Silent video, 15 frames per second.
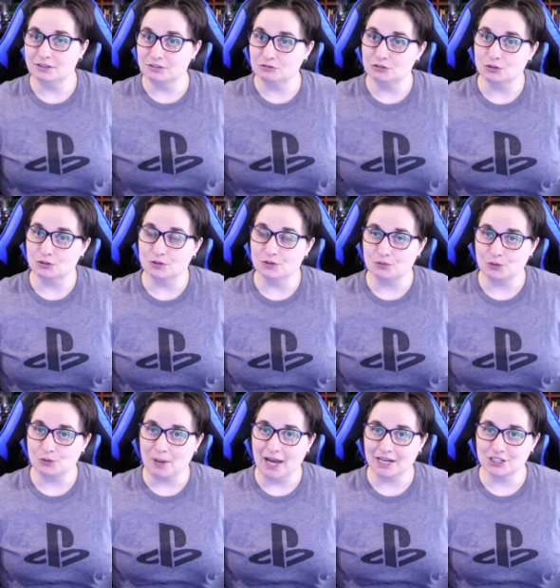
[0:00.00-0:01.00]
doing for
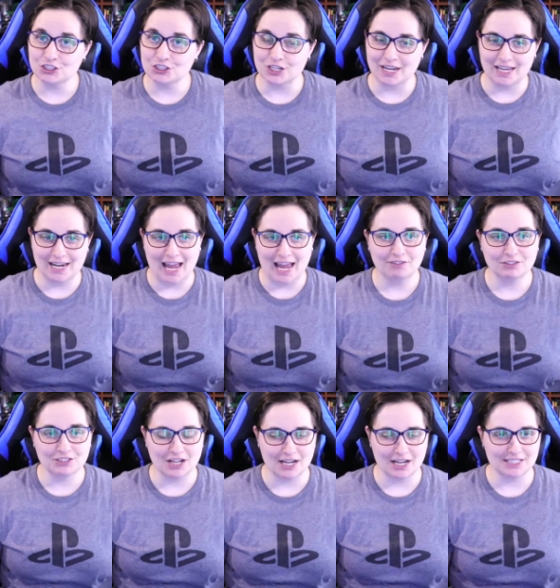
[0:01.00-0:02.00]
packaging and
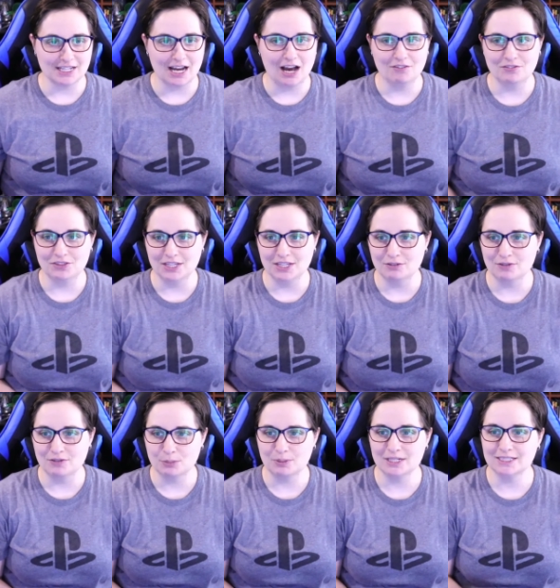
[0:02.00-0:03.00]
advertising of the
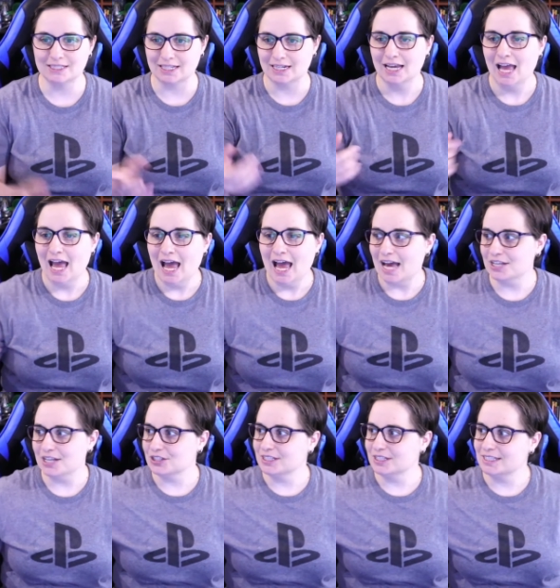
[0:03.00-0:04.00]
Vital Bracelet. As
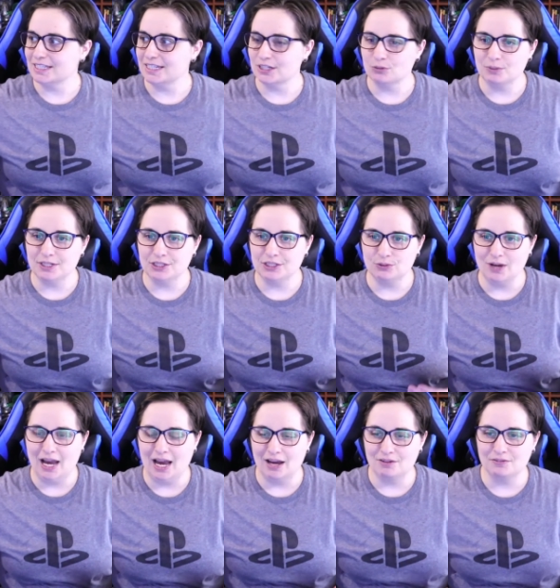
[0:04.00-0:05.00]
you can see here, we do
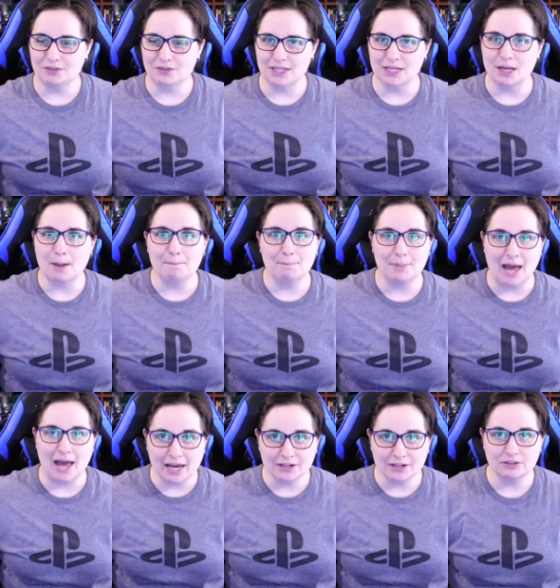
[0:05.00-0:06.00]
have the
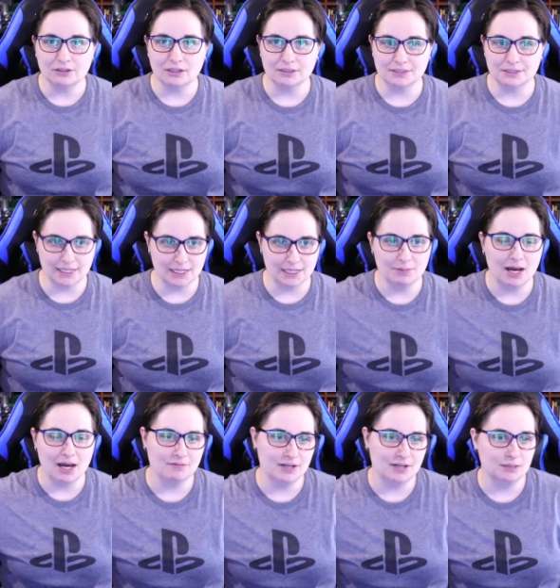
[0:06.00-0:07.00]
Battle Dim
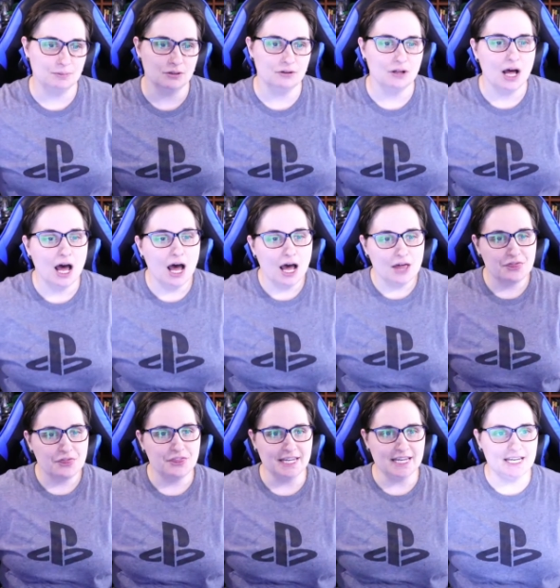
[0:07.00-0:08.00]
available.
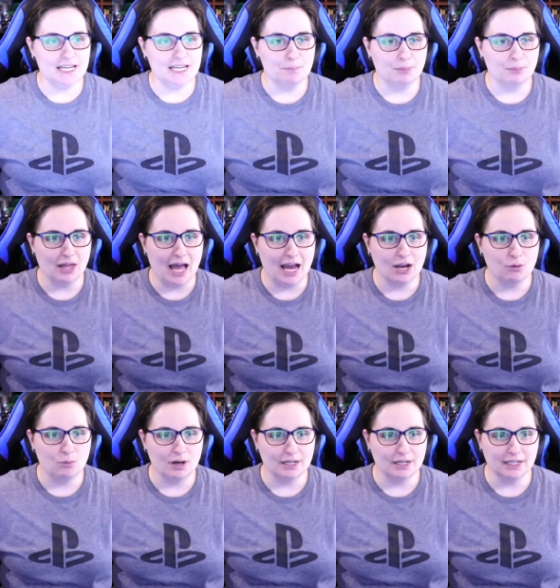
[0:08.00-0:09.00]
The black
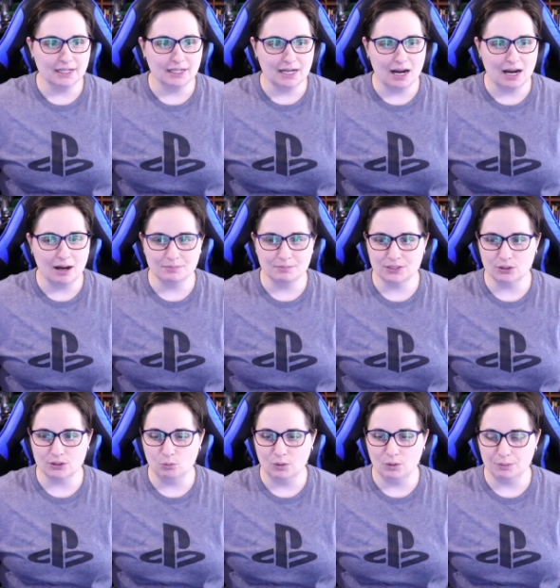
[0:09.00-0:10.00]
one comes
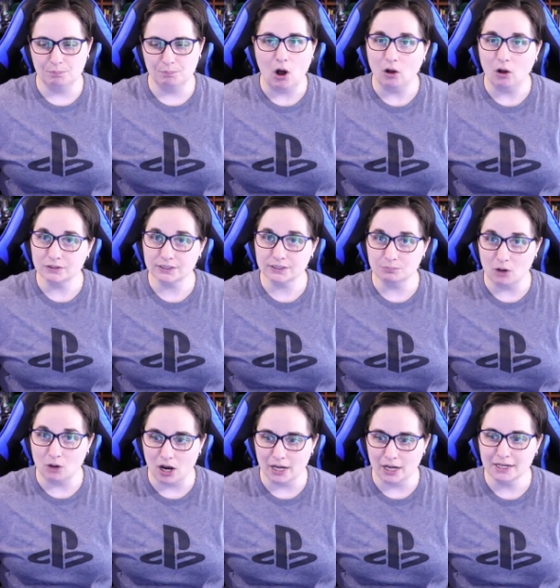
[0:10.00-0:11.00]
with Pulsemon